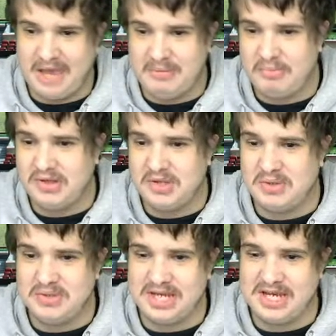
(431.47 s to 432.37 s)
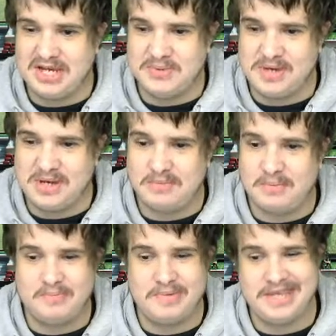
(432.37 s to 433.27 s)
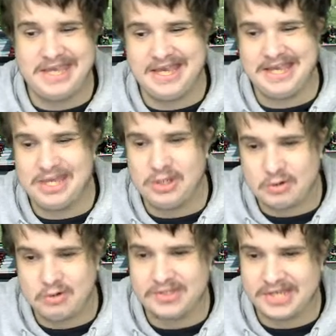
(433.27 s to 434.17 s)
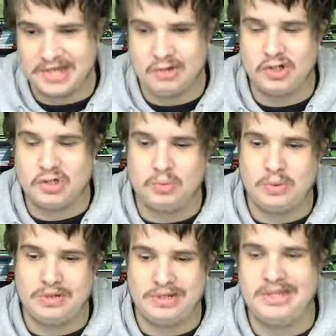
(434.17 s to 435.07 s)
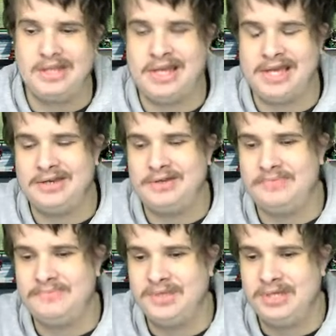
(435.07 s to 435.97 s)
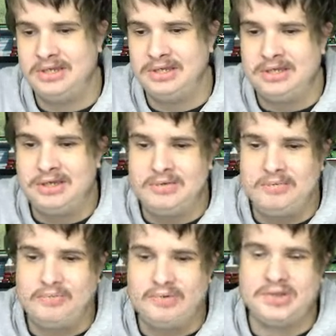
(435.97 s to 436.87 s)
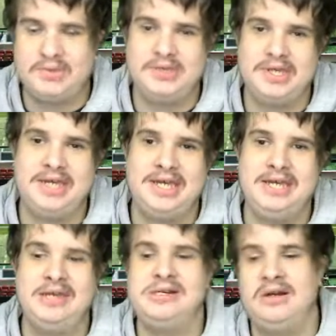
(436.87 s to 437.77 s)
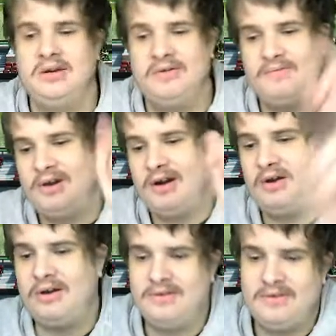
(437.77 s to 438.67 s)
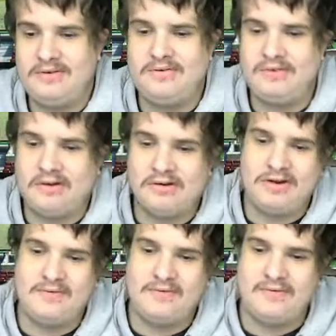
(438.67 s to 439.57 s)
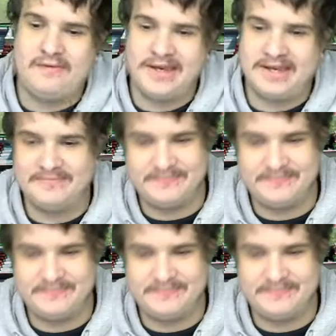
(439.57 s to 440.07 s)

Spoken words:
Bristol City as well. But then again, you've got to say, Nigel, that Bristol City, well, I've got another thing.